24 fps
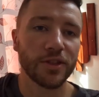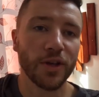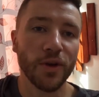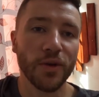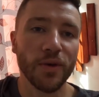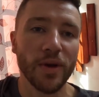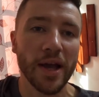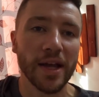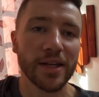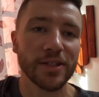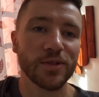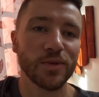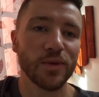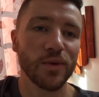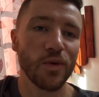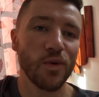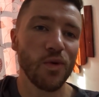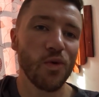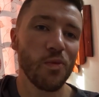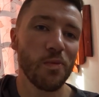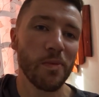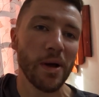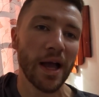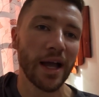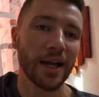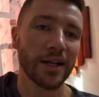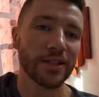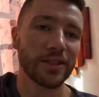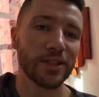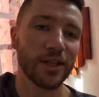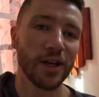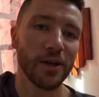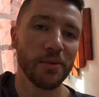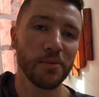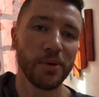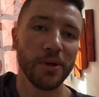So as we're all
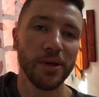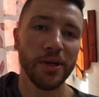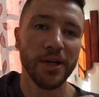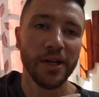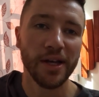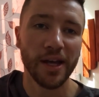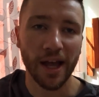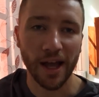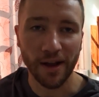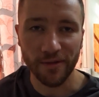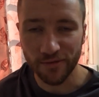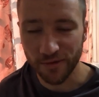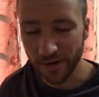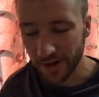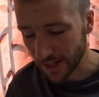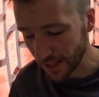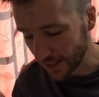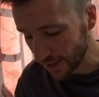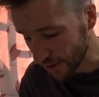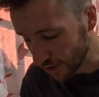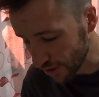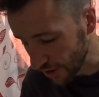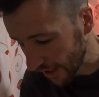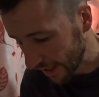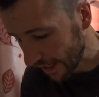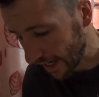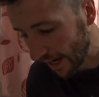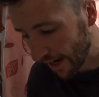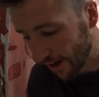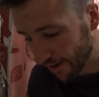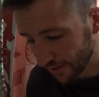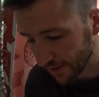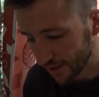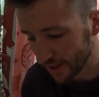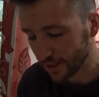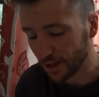packed up and ready to check
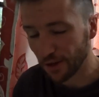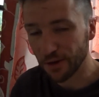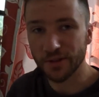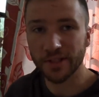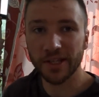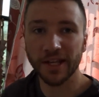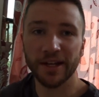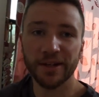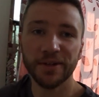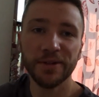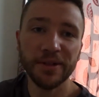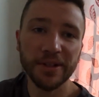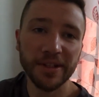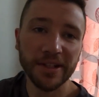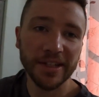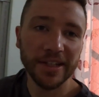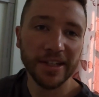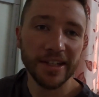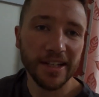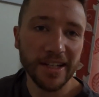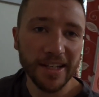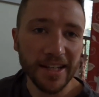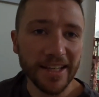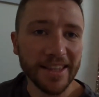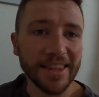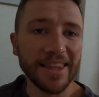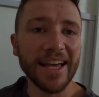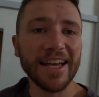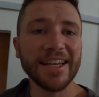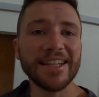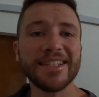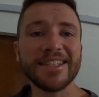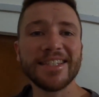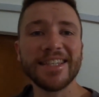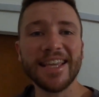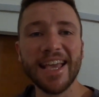out this hotel,
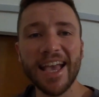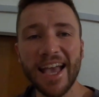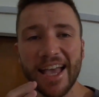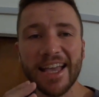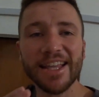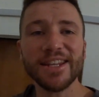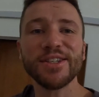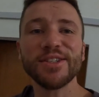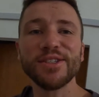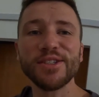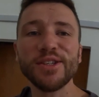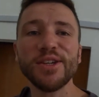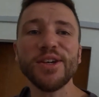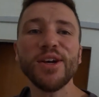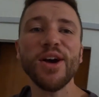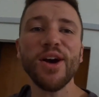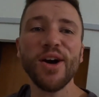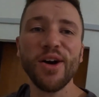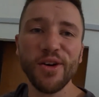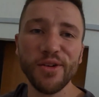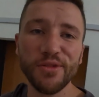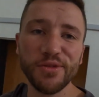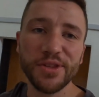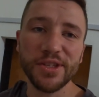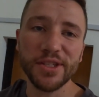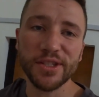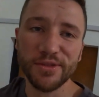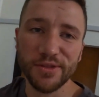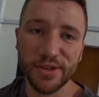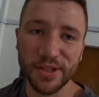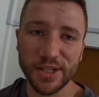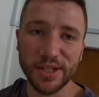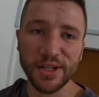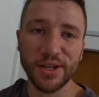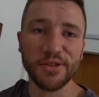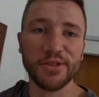that is the end of this
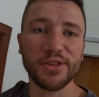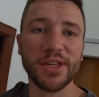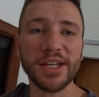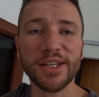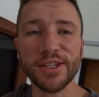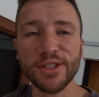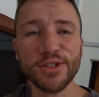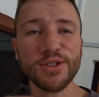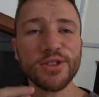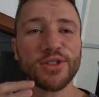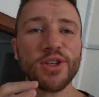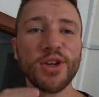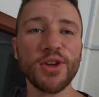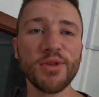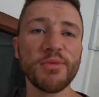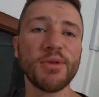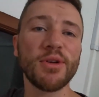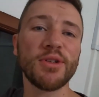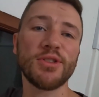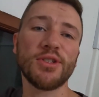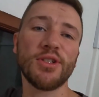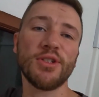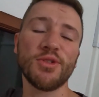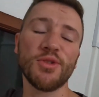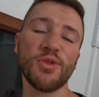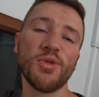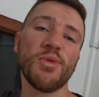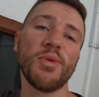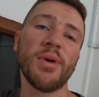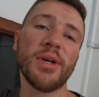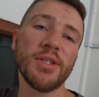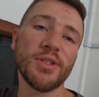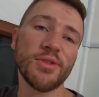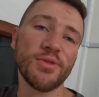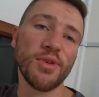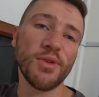video. Thank you so much as
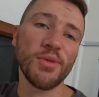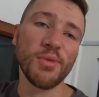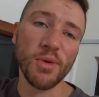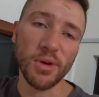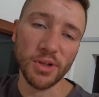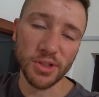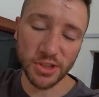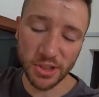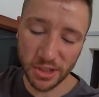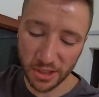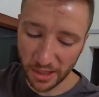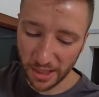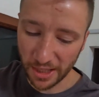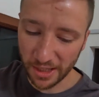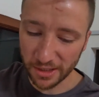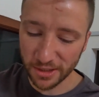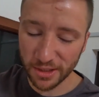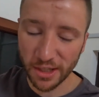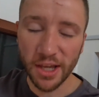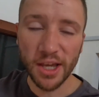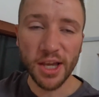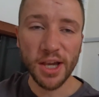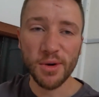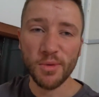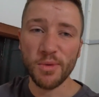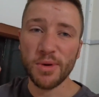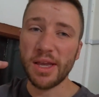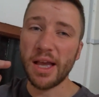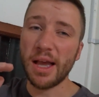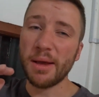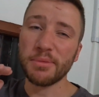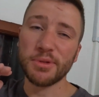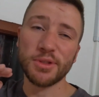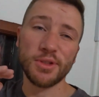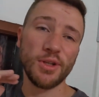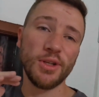always for watching this. We
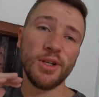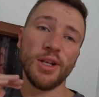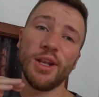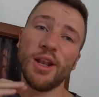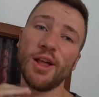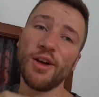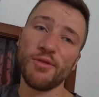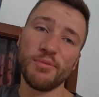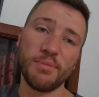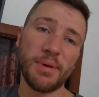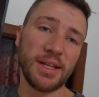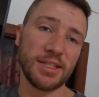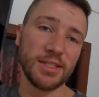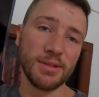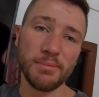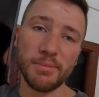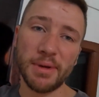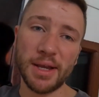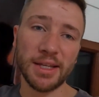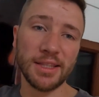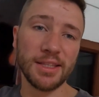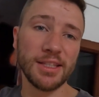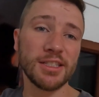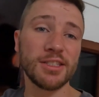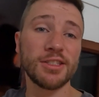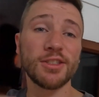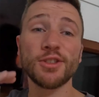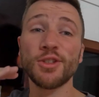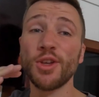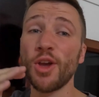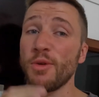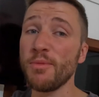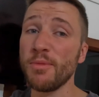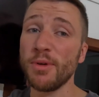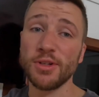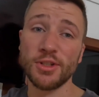absolutely love Battambang. There's
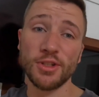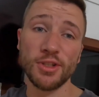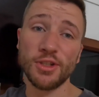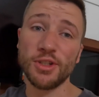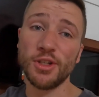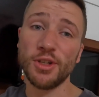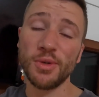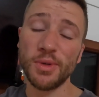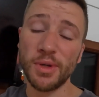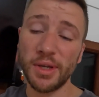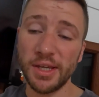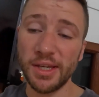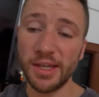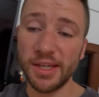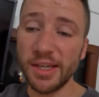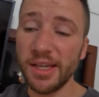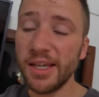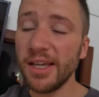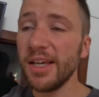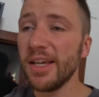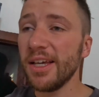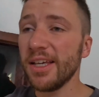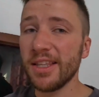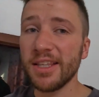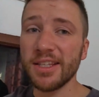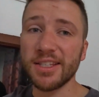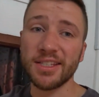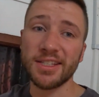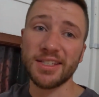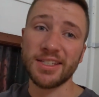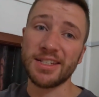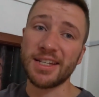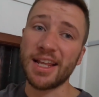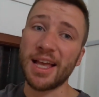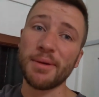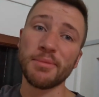so much to do here. This
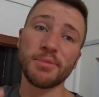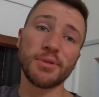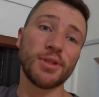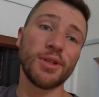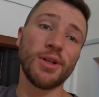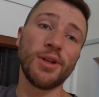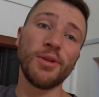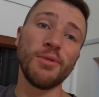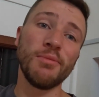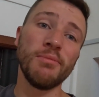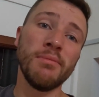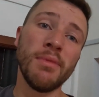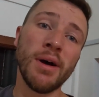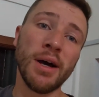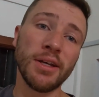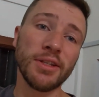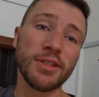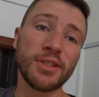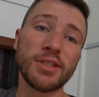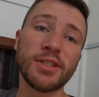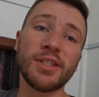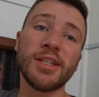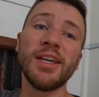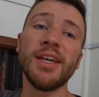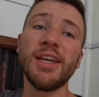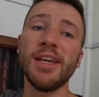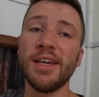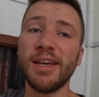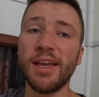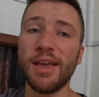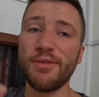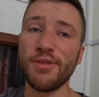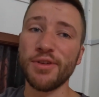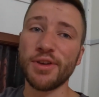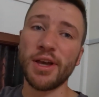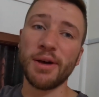is an absolute must
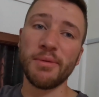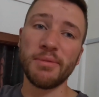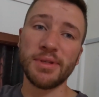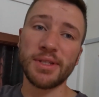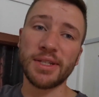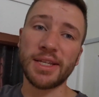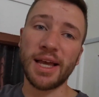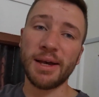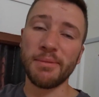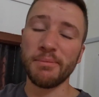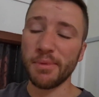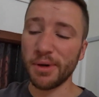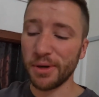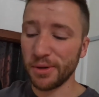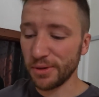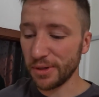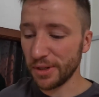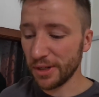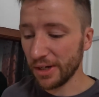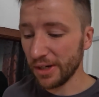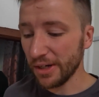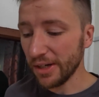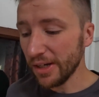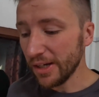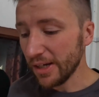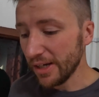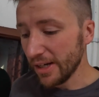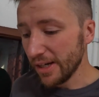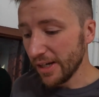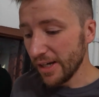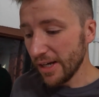if you come into Cambodia.